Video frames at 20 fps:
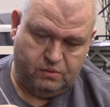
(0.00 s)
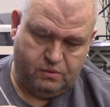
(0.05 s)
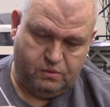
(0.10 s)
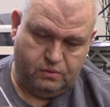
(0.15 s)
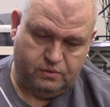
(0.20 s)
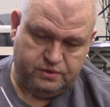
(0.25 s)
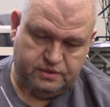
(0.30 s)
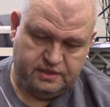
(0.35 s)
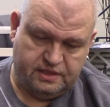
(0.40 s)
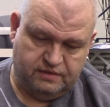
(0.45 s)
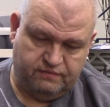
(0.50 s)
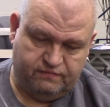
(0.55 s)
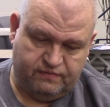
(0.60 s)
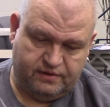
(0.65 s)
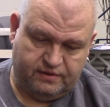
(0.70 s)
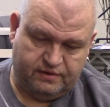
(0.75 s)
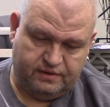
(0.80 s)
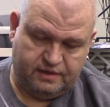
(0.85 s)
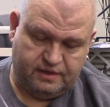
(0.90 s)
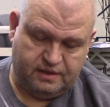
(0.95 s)
who St.
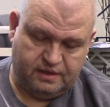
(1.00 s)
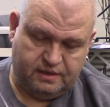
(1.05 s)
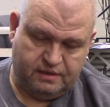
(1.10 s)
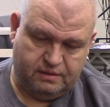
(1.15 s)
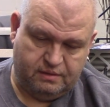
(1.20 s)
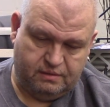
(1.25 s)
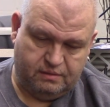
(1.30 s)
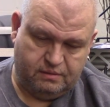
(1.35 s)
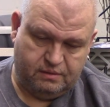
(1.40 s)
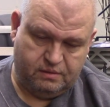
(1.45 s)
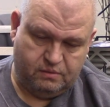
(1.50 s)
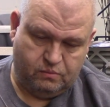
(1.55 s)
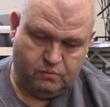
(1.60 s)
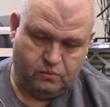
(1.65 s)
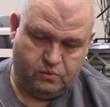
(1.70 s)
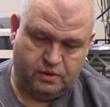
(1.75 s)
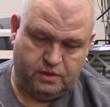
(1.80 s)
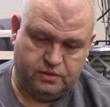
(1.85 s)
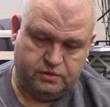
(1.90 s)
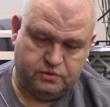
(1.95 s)
Valentine
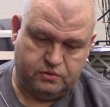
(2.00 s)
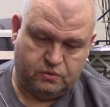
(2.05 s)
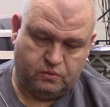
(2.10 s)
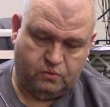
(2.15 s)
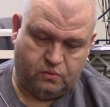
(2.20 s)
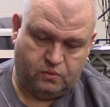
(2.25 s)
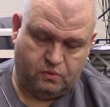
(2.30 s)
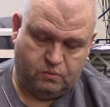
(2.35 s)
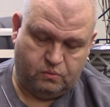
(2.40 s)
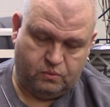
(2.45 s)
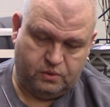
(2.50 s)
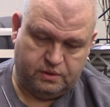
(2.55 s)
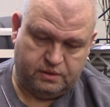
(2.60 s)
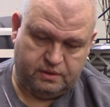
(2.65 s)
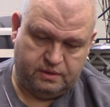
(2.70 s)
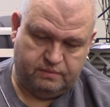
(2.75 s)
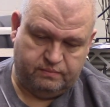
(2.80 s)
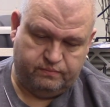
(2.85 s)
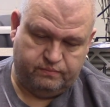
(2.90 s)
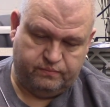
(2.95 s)
was or what
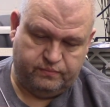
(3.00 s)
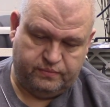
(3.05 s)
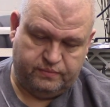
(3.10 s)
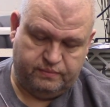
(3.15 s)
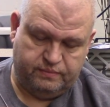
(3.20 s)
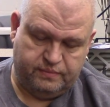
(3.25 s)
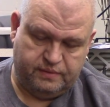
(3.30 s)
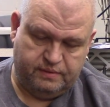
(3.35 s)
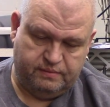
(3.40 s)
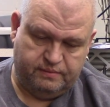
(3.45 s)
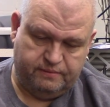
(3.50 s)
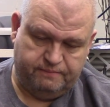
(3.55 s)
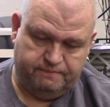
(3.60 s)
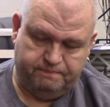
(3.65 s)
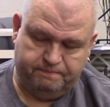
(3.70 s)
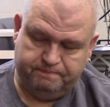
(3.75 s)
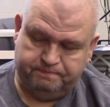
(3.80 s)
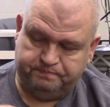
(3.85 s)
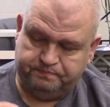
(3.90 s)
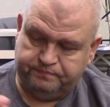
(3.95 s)
the, the
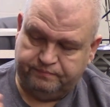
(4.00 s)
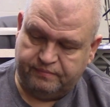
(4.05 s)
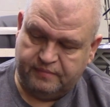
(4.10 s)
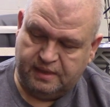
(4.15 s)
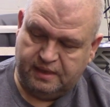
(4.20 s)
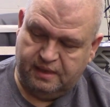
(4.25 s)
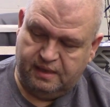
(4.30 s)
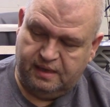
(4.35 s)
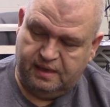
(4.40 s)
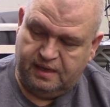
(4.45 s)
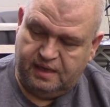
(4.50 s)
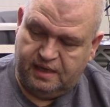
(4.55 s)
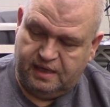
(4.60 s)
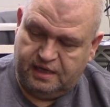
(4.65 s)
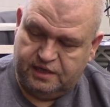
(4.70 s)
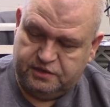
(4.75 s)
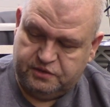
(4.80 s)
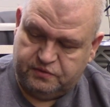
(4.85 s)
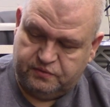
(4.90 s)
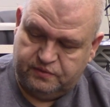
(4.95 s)

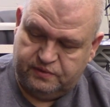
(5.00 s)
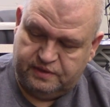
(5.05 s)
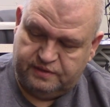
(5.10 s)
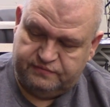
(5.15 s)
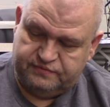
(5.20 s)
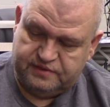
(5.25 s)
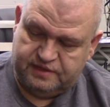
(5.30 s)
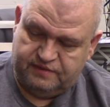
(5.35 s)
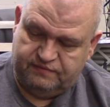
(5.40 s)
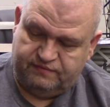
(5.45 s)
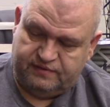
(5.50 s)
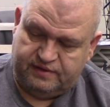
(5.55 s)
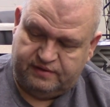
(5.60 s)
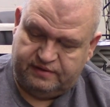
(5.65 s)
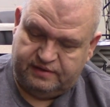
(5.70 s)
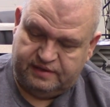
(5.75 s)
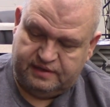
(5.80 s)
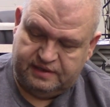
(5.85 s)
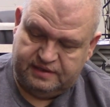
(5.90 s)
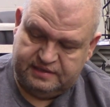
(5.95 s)
history of St.
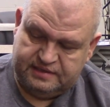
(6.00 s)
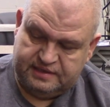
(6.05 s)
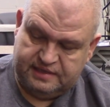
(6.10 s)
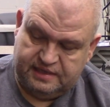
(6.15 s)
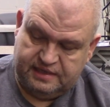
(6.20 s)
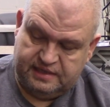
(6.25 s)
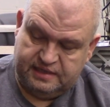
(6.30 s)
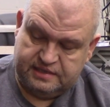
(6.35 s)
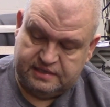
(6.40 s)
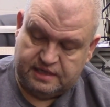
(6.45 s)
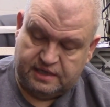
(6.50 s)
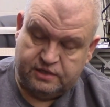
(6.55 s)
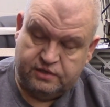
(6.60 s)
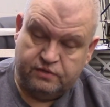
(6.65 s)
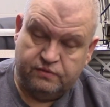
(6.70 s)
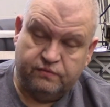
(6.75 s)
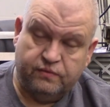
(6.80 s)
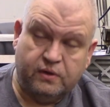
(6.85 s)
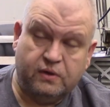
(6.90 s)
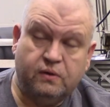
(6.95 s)
Valentine's Day is I
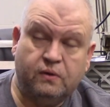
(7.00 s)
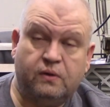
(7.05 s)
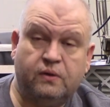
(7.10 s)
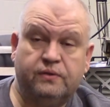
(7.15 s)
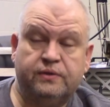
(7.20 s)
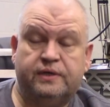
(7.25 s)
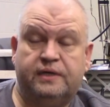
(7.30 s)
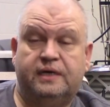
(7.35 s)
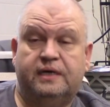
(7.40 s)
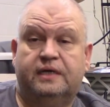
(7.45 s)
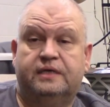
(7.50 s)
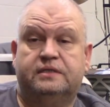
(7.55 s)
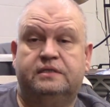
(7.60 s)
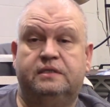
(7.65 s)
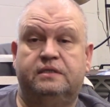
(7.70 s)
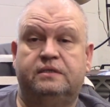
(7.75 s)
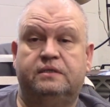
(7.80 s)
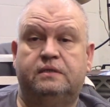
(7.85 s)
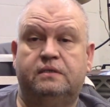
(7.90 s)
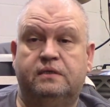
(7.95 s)
do recall that it has
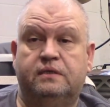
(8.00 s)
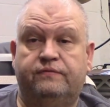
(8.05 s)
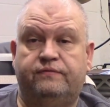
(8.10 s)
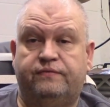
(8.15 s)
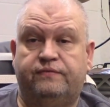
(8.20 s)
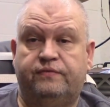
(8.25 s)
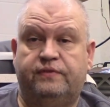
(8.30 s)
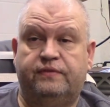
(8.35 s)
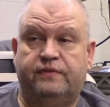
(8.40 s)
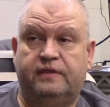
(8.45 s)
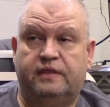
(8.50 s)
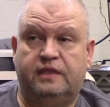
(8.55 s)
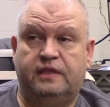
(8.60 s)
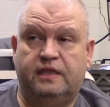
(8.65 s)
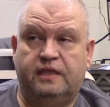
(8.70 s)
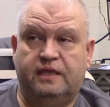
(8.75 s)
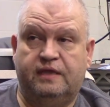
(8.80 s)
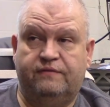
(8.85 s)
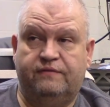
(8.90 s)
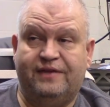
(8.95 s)
little, if,
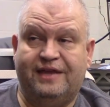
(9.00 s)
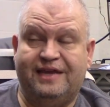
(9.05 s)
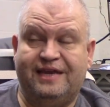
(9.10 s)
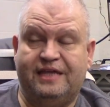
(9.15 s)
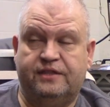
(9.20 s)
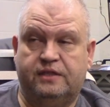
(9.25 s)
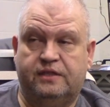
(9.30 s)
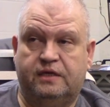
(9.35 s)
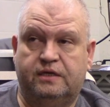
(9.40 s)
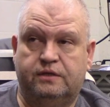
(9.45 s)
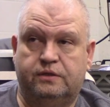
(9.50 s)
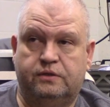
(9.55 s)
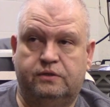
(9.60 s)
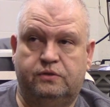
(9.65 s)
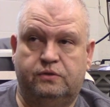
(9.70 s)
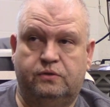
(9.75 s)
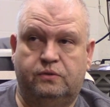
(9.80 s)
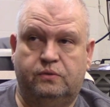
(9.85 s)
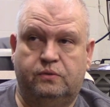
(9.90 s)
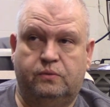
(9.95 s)
if anything, to
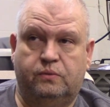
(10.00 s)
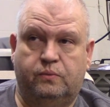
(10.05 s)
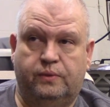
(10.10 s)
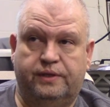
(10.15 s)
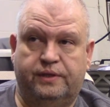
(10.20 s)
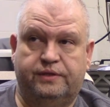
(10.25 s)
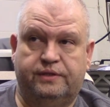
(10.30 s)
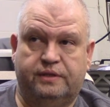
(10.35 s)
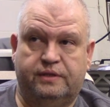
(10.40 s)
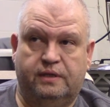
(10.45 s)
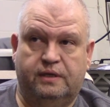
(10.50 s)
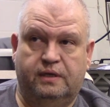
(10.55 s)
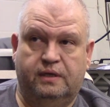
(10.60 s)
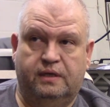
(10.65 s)
do with